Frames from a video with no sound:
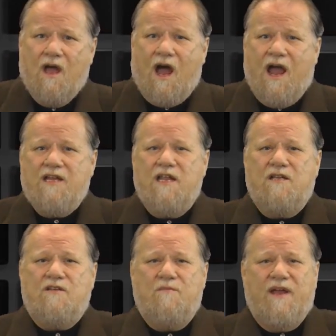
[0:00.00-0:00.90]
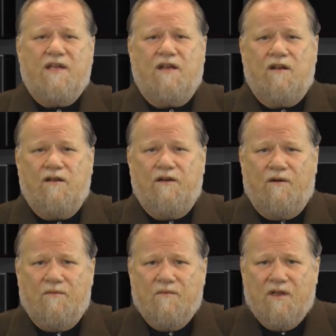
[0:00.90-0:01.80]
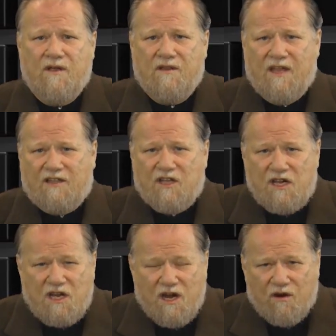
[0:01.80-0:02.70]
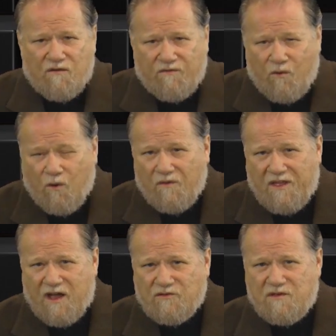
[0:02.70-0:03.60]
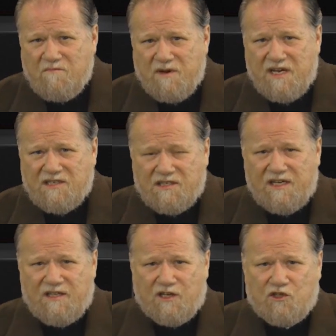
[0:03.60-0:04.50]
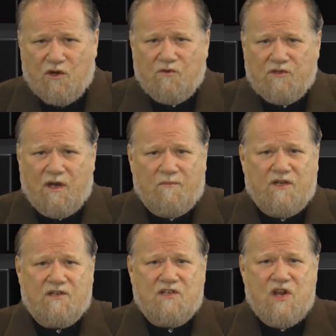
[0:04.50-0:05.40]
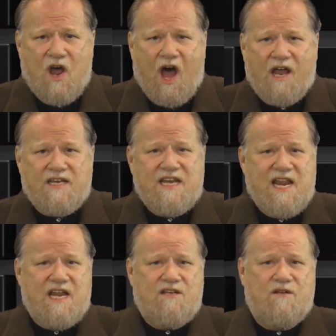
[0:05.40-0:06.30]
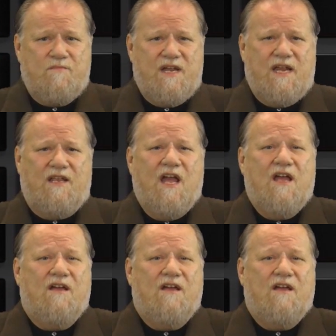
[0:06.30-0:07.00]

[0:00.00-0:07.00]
I need to make it clear that the year 4000 BC that shows up does not need to be